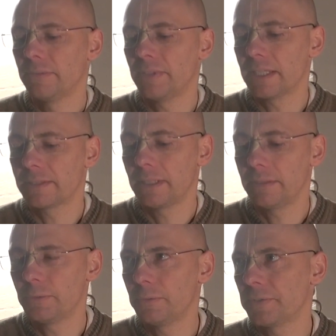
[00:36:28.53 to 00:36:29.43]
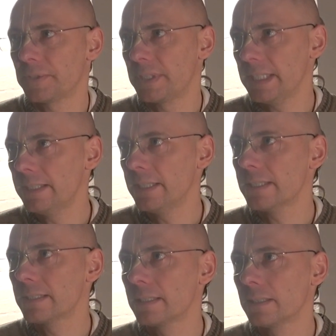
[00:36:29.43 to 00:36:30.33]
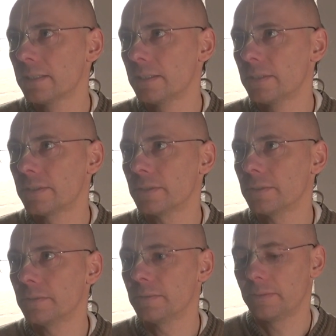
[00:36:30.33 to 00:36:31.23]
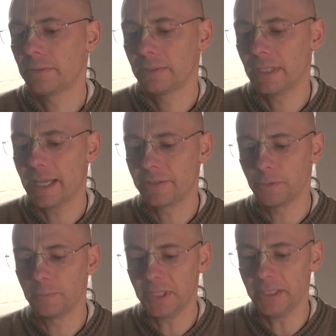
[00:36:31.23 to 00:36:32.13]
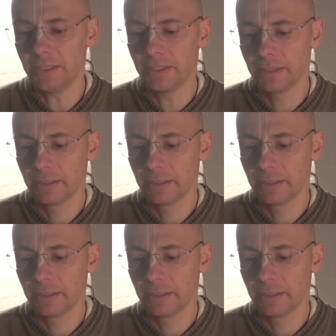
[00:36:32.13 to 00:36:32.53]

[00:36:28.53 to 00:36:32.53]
Vyasadeva could foresee this, so there had to be,